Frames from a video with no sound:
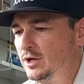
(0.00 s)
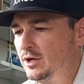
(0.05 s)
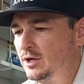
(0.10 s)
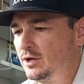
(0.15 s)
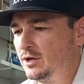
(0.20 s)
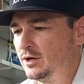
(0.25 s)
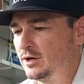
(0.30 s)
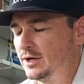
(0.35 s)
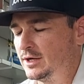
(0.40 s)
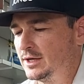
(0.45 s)

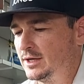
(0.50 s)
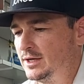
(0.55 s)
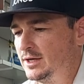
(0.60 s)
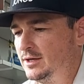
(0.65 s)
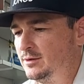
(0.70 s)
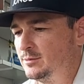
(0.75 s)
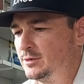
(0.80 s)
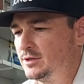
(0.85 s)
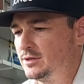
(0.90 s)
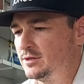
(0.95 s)
I can aim
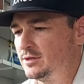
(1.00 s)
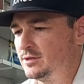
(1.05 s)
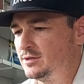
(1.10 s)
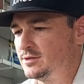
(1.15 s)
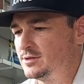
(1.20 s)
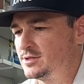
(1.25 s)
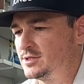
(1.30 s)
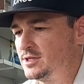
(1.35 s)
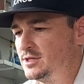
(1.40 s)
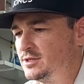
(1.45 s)
at the
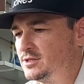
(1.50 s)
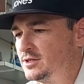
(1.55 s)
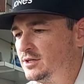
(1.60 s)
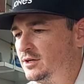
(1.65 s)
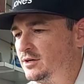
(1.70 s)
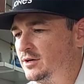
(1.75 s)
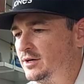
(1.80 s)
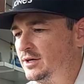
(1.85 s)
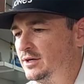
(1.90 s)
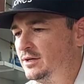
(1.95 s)
center
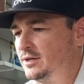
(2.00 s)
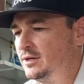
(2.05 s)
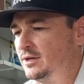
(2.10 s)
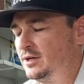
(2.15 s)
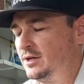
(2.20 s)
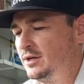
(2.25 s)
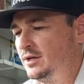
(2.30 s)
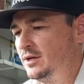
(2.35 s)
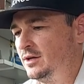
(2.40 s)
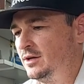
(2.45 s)
line
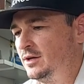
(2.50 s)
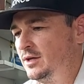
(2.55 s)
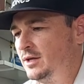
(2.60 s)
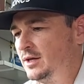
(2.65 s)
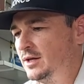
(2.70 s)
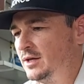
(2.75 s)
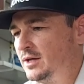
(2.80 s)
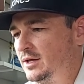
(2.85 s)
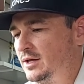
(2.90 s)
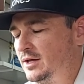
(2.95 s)

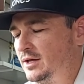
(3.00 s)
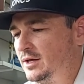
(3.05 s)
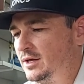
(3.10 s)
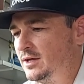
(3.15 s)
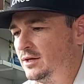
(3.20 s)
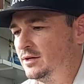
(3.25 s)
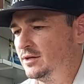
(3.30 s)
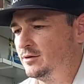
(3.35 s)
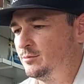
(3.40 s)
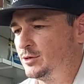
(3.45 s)
and
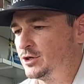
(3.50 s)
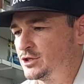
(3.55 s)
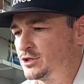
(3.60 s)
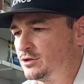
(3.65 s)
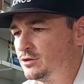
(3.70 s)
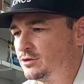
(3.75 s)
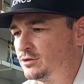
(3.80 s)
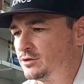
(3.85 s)
hit my shot.